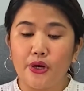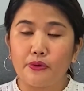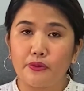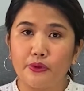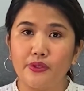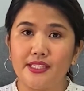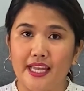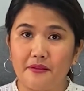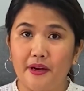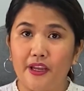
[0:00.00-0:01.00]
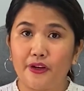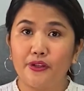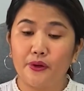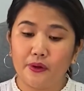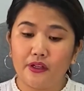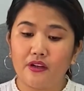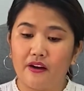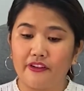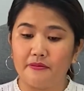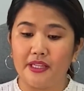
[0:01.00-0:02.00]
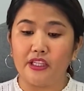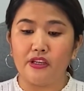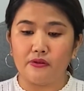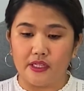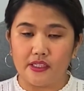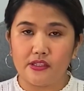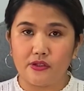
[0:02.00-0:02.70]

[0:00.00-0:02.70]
rules set by your local government unit.